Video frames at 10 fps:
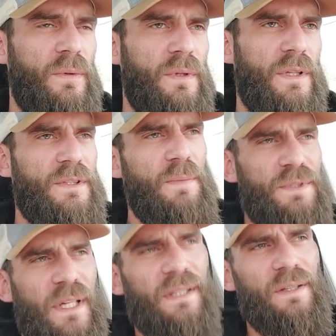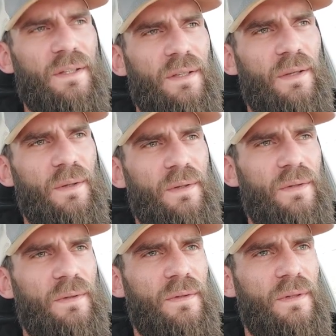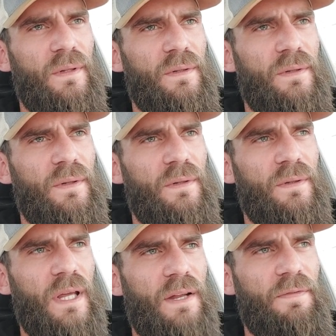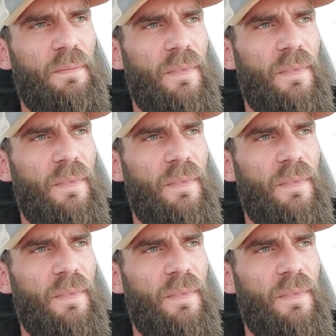It's almost like the native